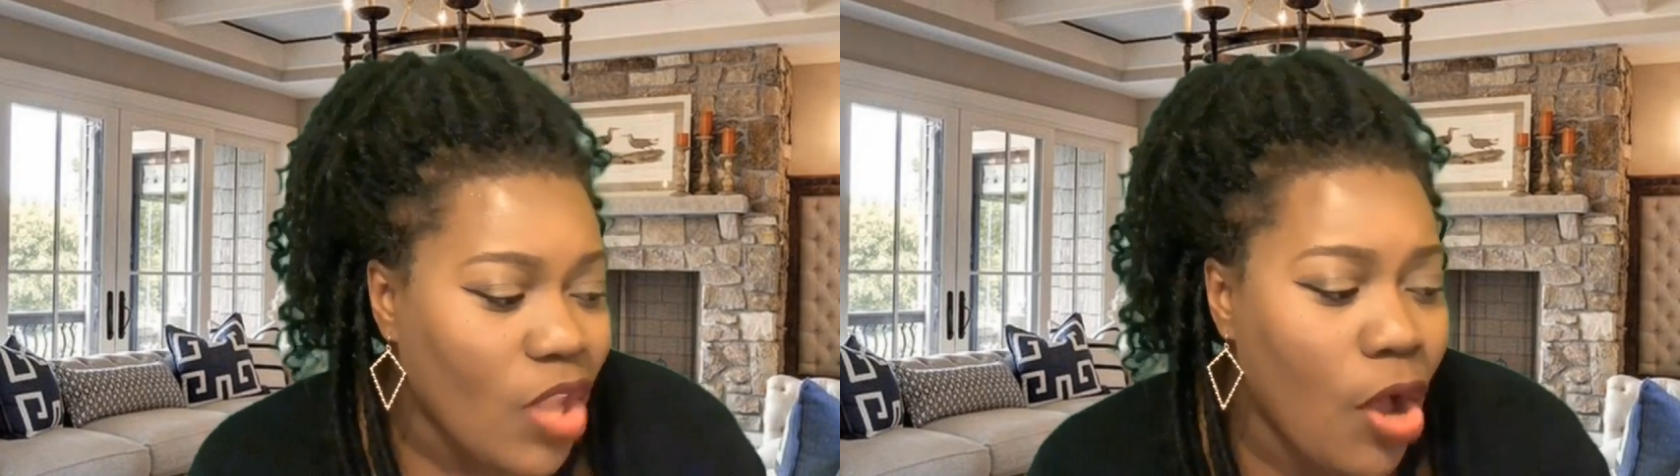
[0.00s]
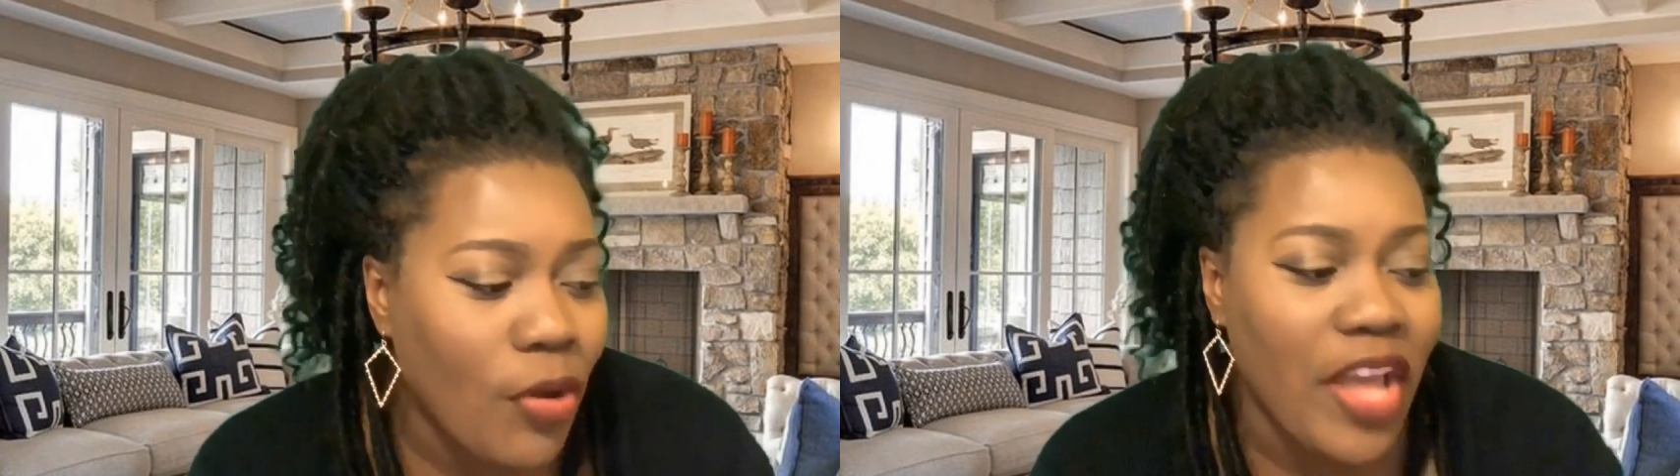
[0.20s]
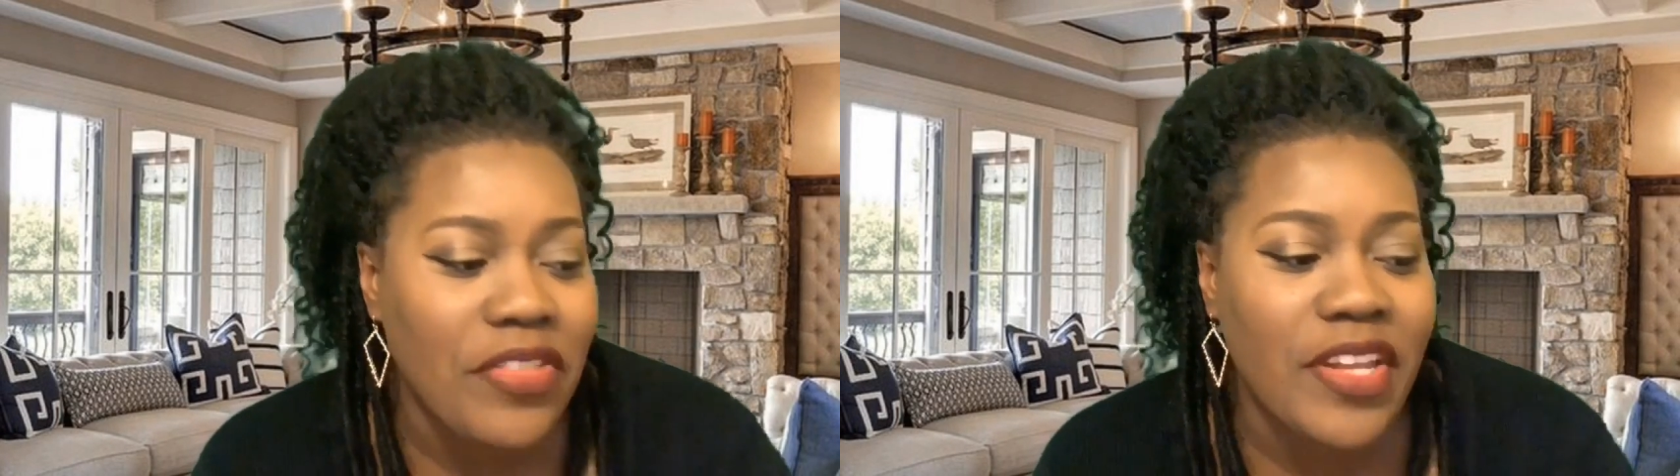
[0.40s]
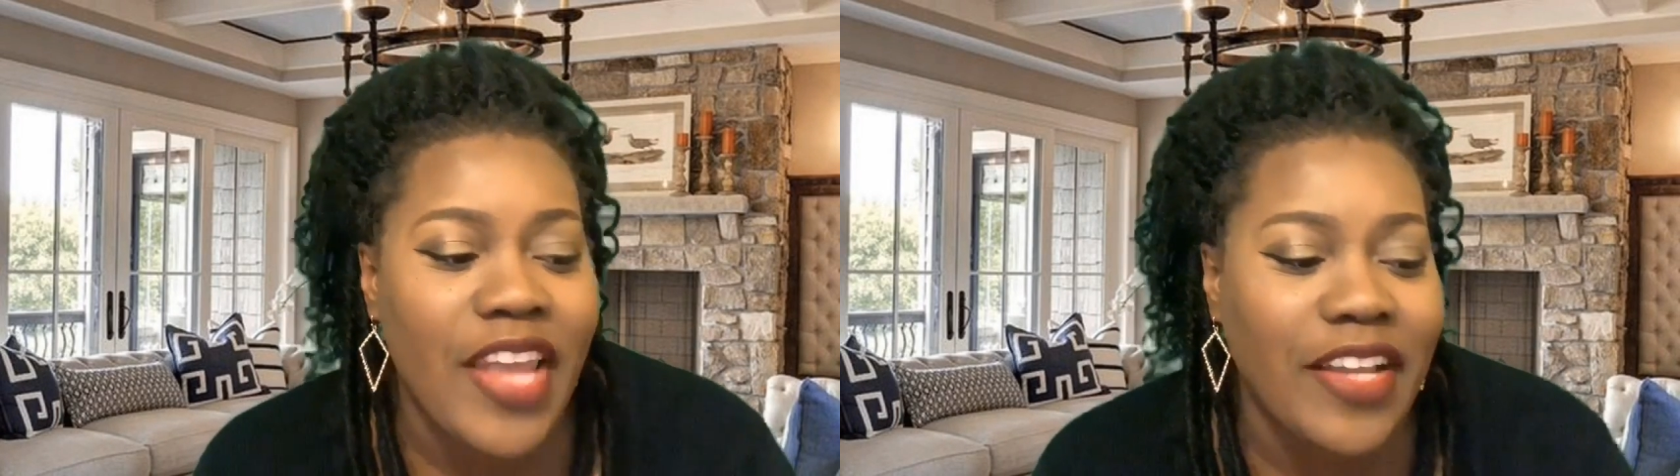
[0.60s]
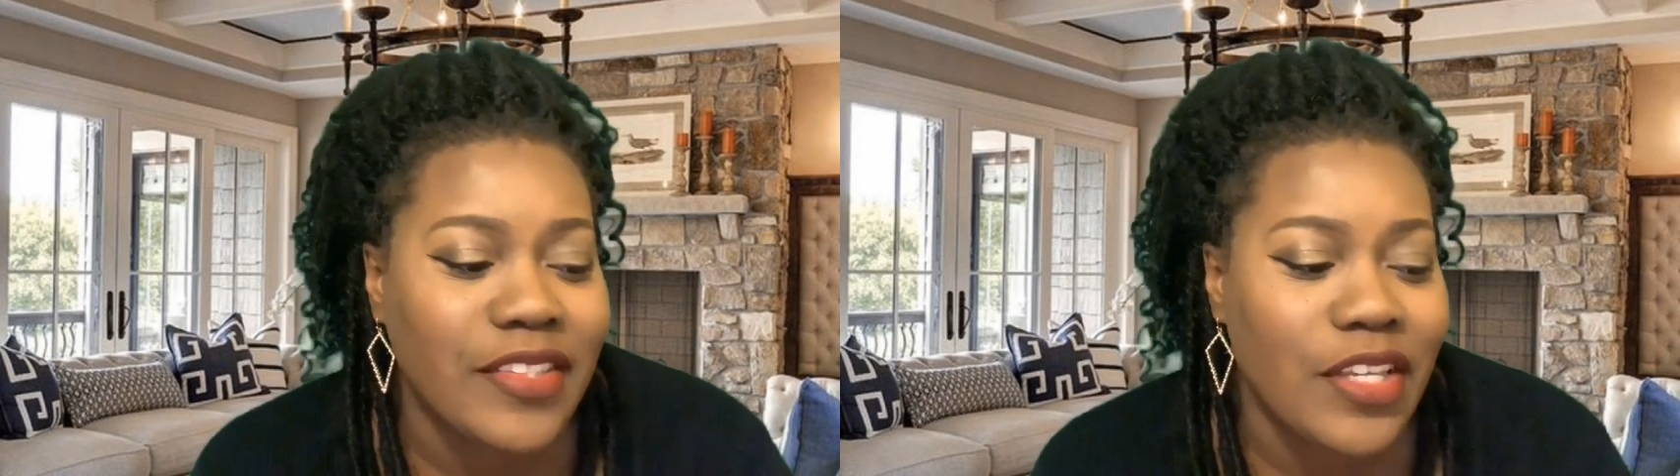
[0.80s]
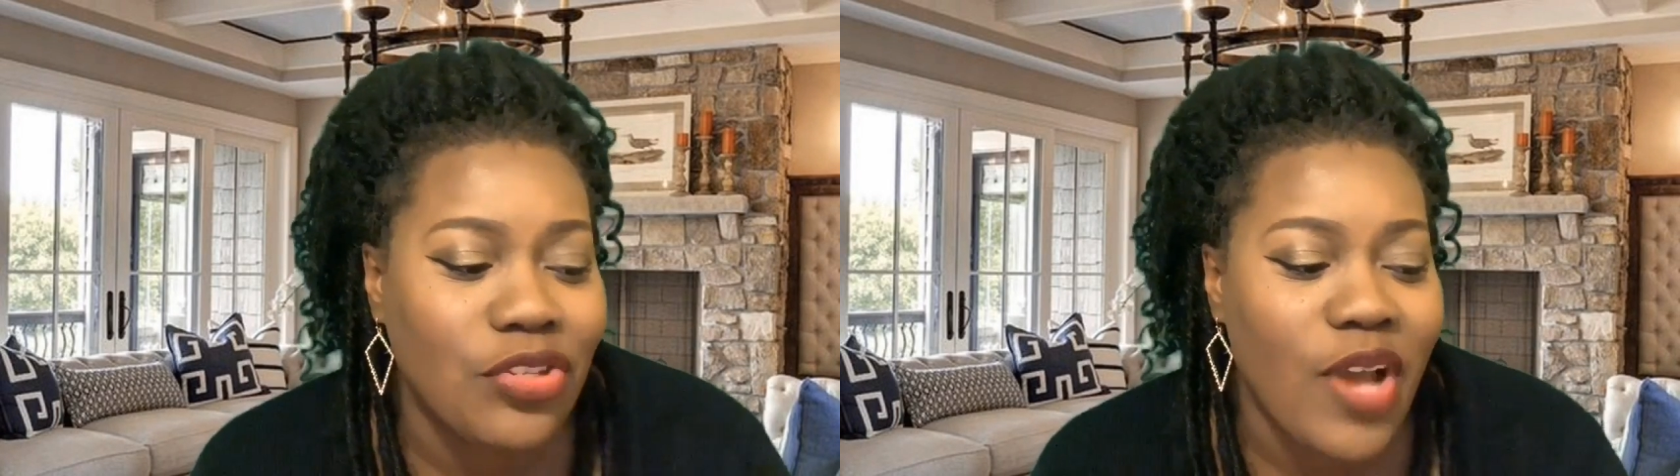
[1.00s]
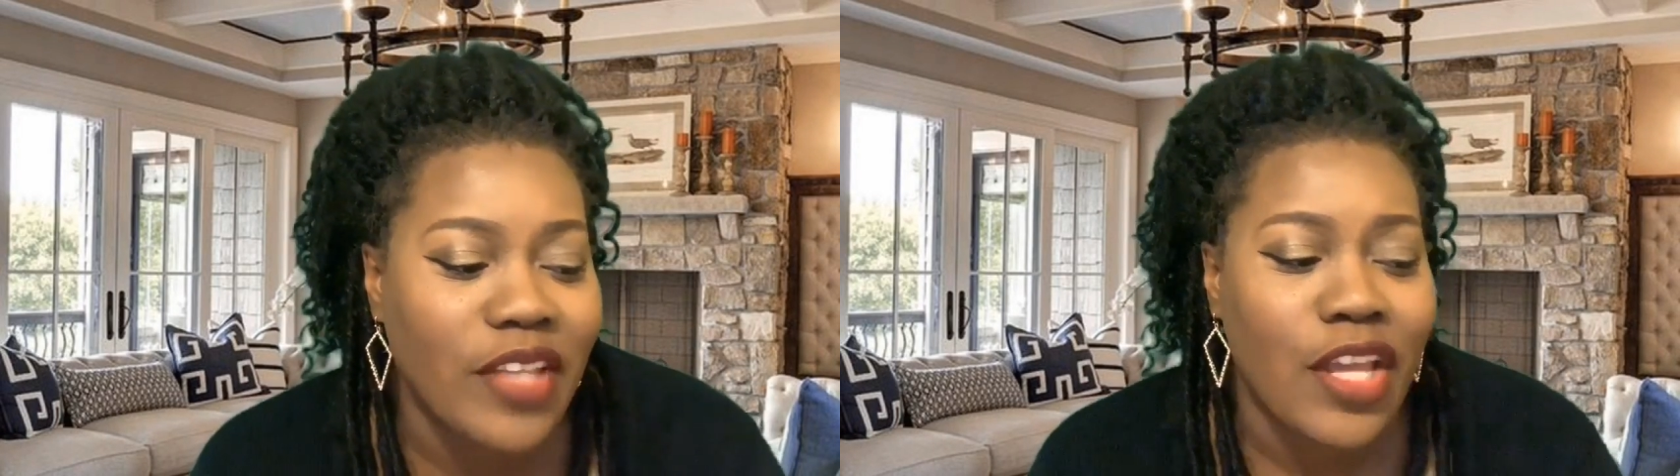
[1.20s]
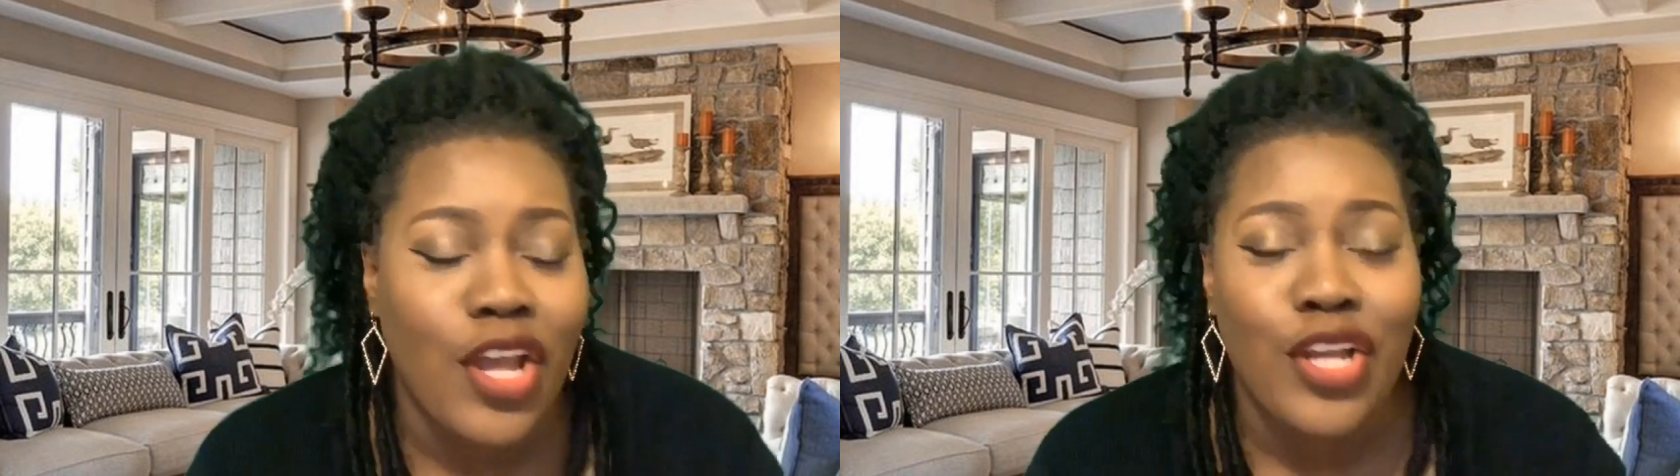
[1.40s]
Okay, the next thing, you guys,